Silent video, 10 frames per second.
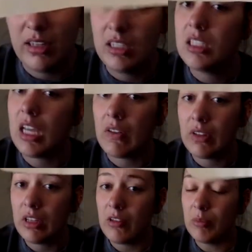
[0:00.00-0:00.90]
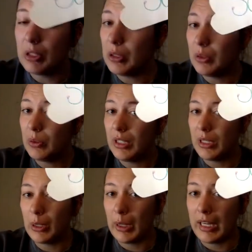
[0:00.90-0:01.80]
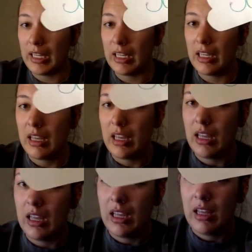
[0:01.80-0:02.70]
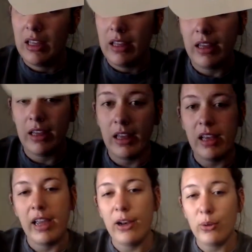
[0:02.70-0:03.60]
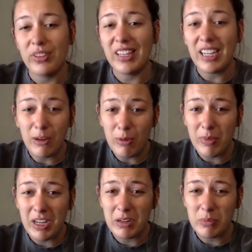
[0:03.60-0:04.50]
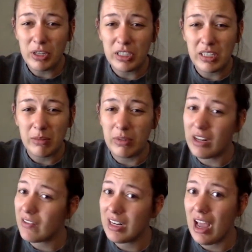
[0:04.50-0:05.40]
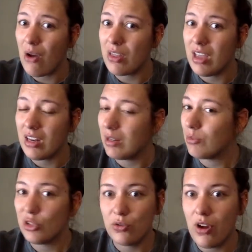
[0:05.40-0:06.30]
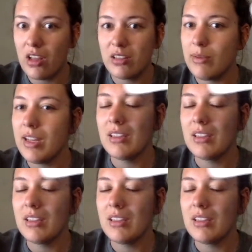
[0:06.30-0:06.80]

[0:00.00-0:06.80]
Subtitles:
Definitely love blue and green. I don't think I'm a pink person, but every now and then I'm just drawn to it.